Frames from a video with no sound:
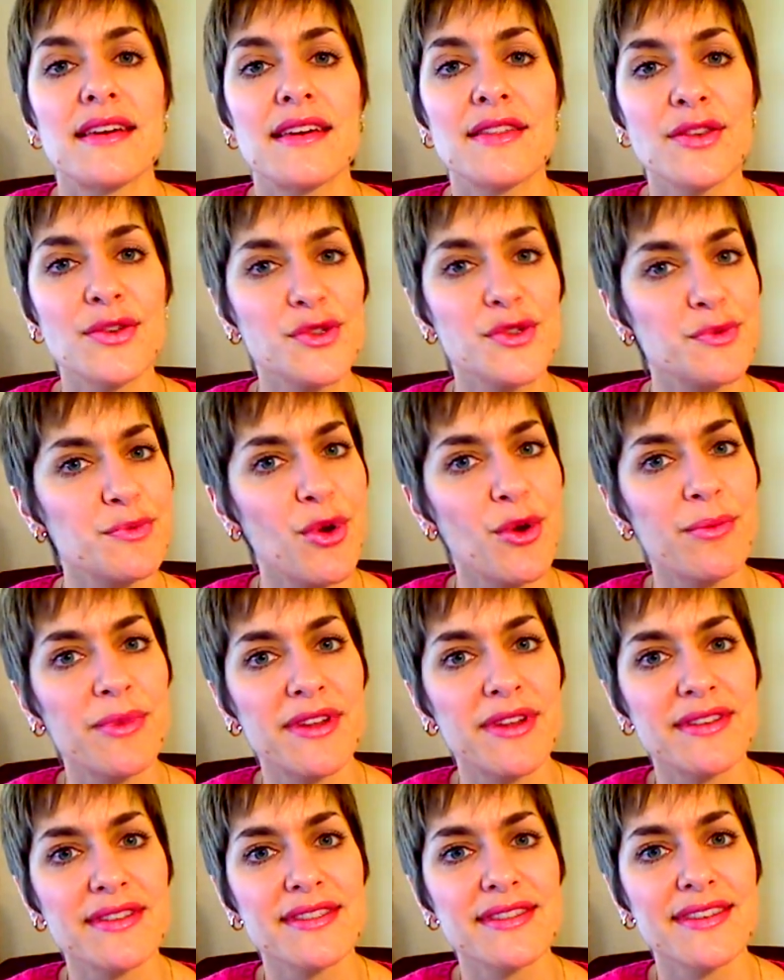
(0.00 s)
In those
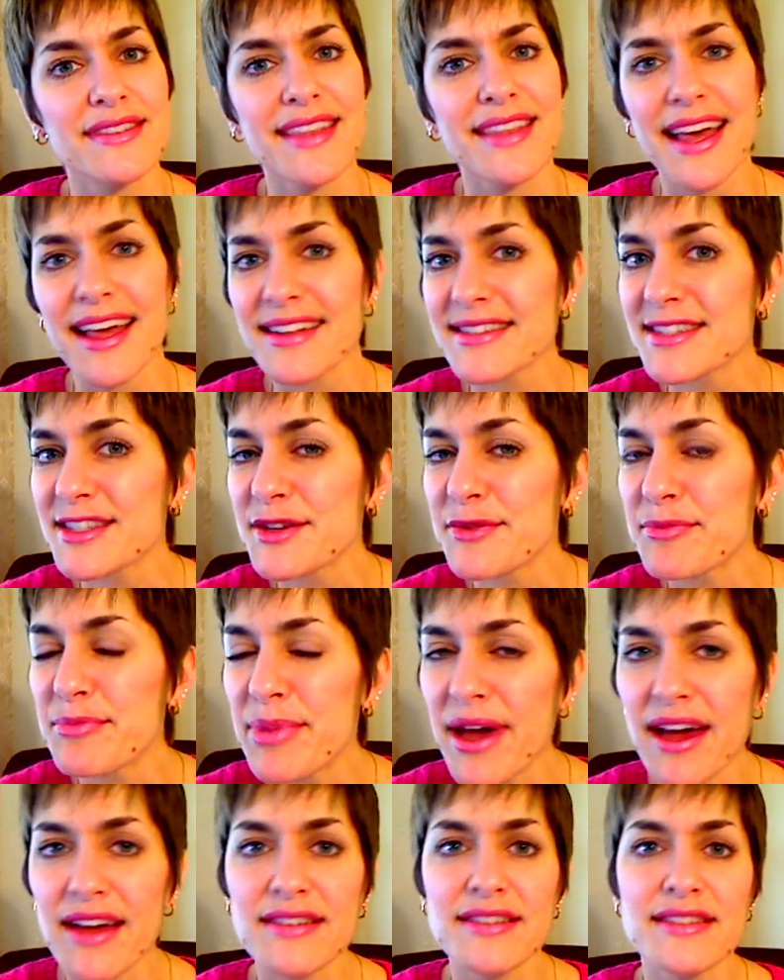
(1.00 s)
moments, that's the
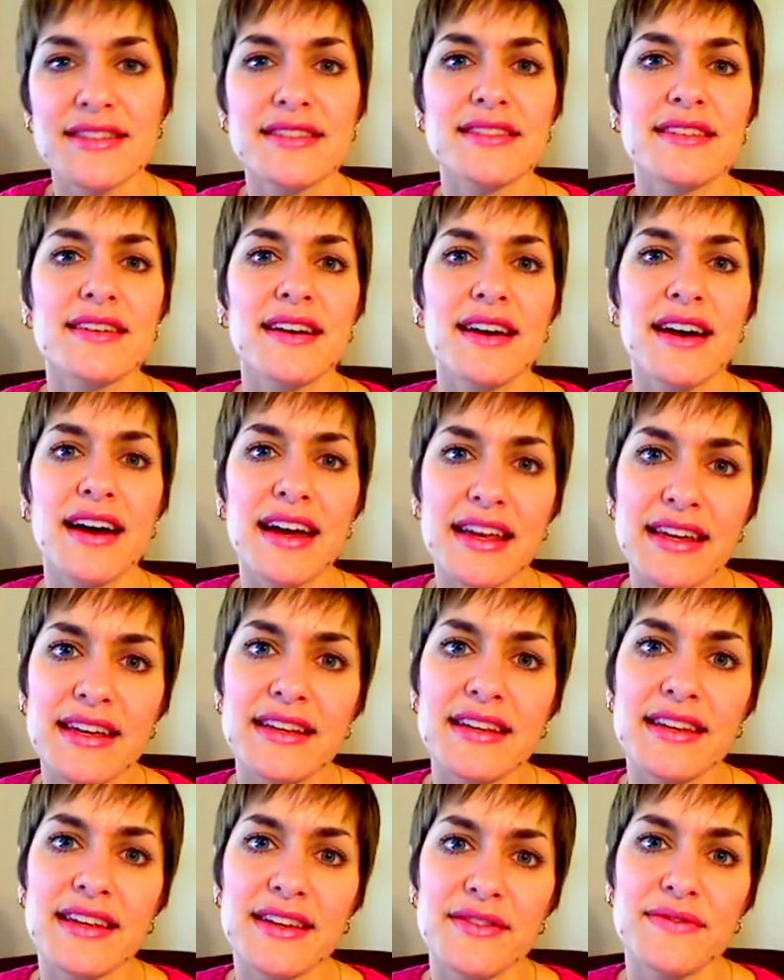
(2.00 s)
best I
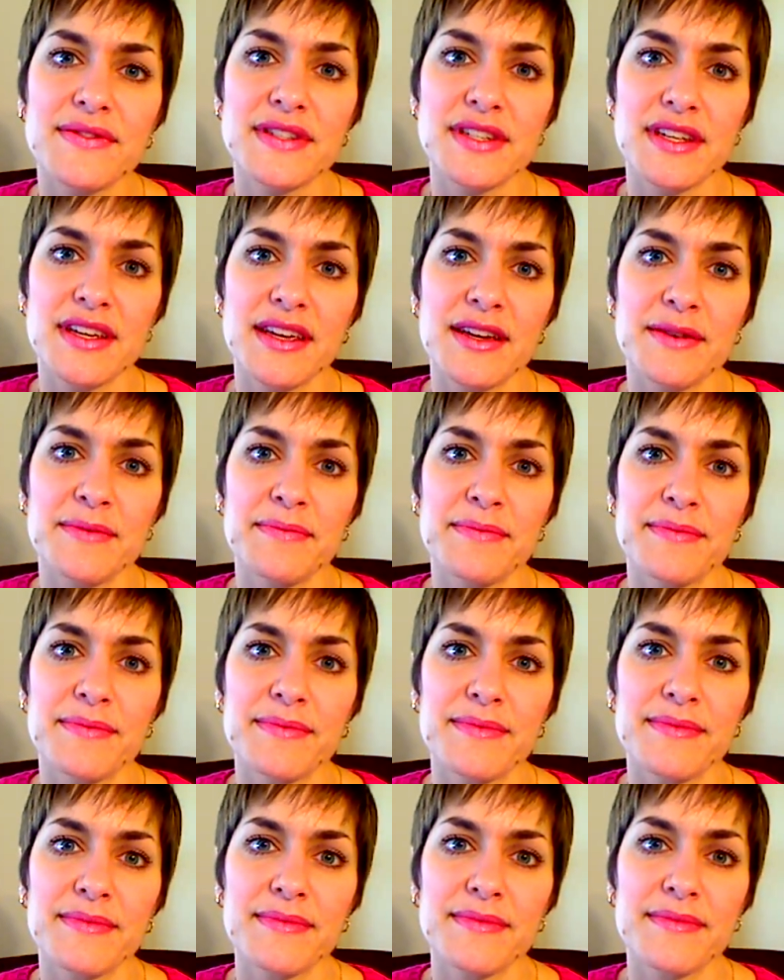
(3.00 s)
can give to Him.
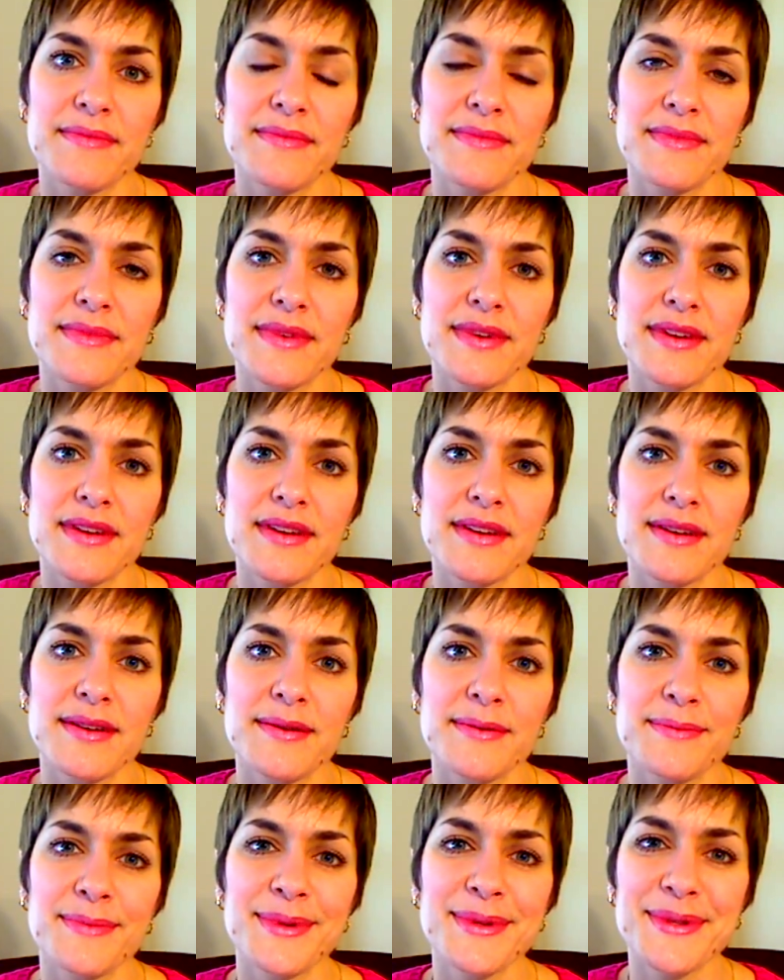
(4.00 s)

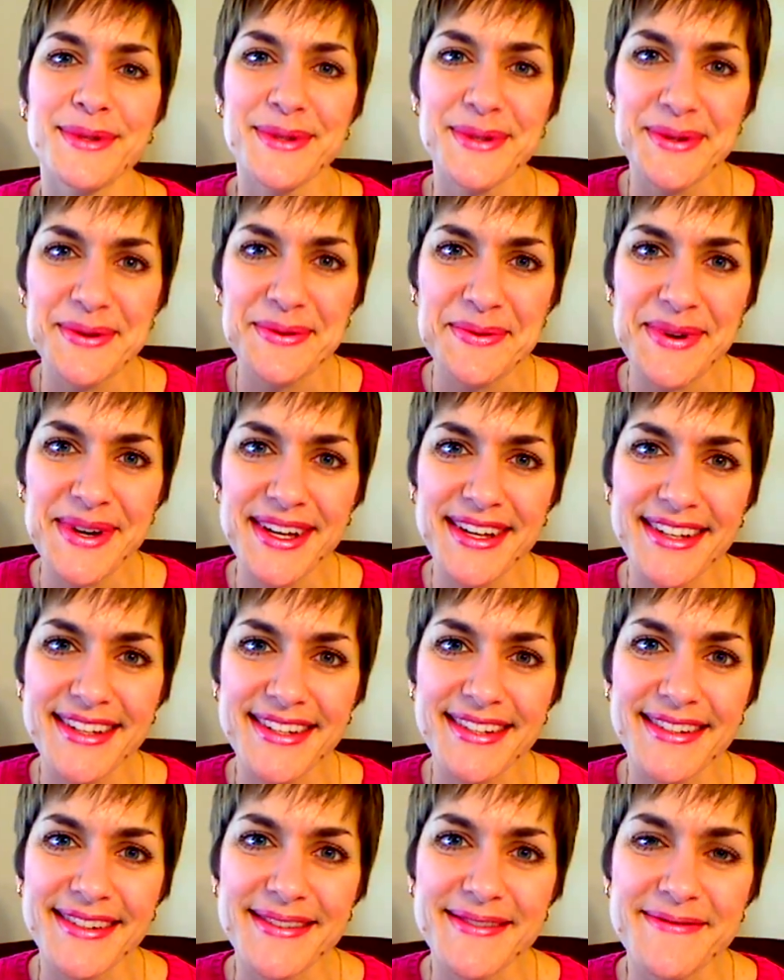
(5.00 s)
But you know
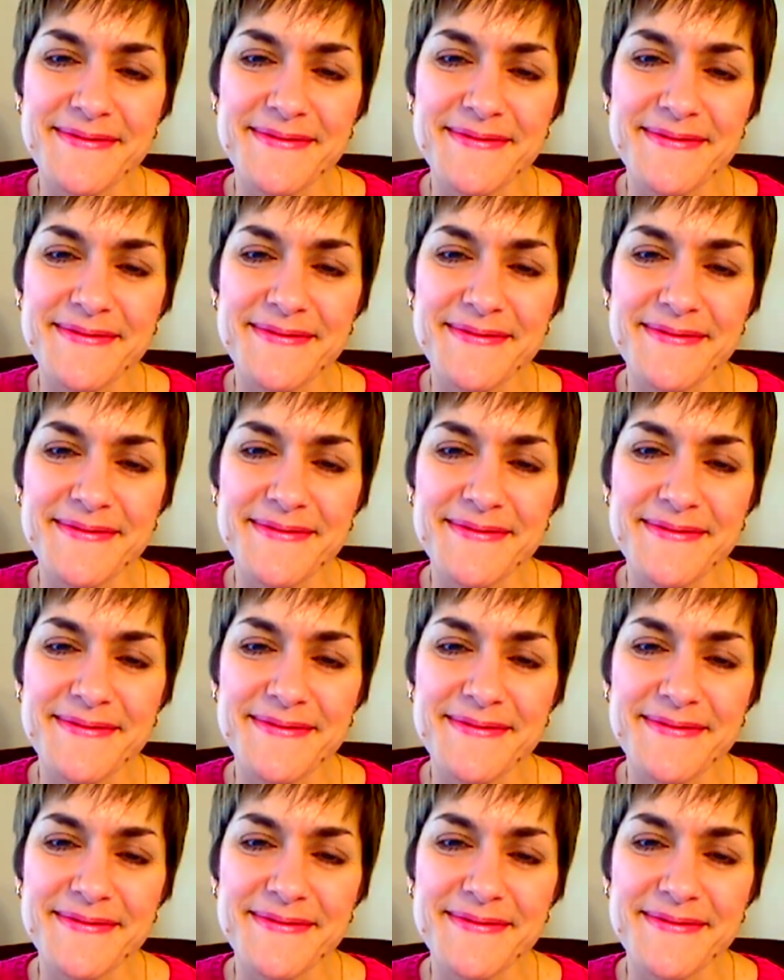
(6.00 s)
what?